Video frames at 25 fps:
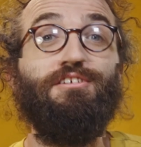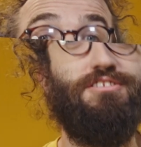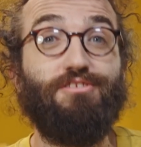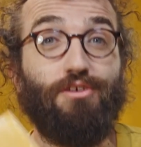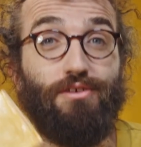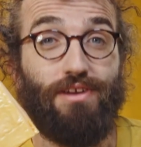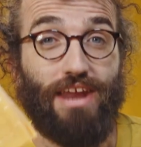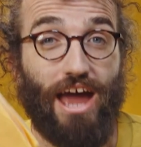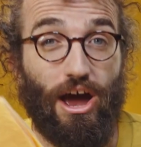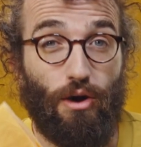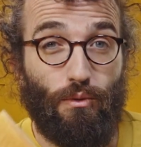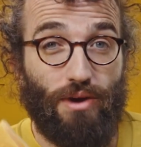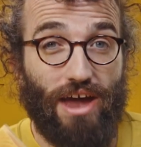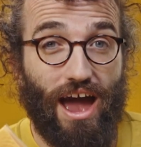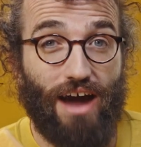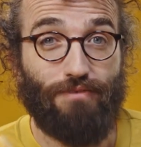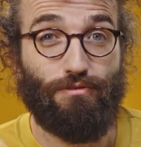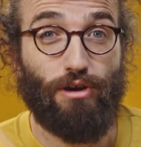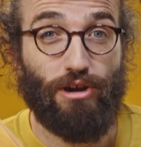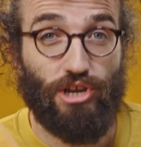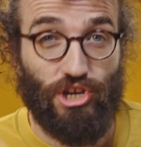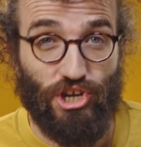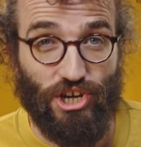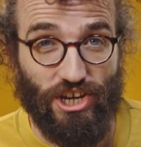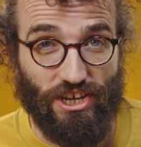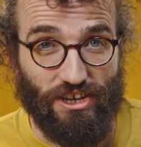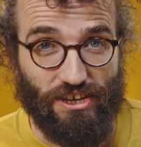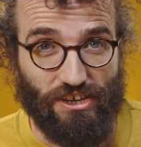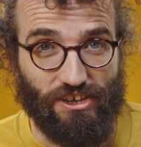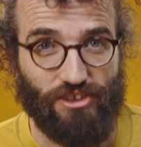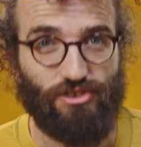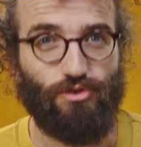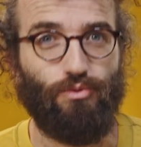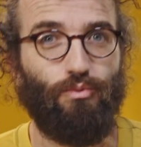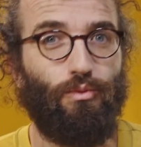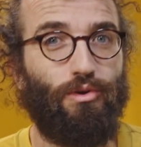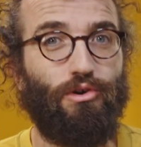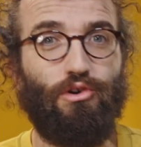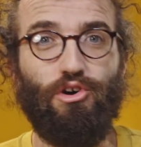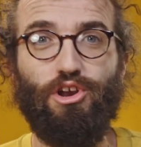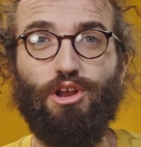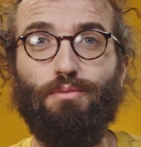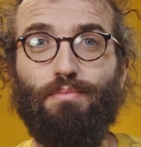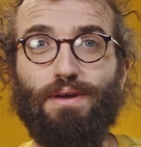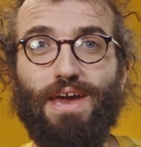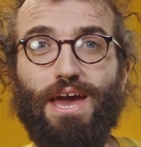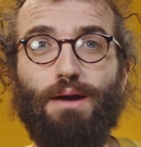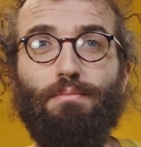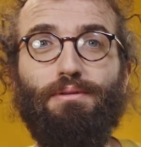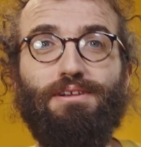So now we have our cheese. We're going to
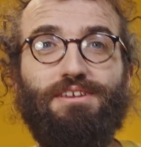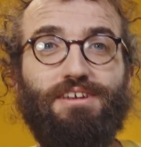be able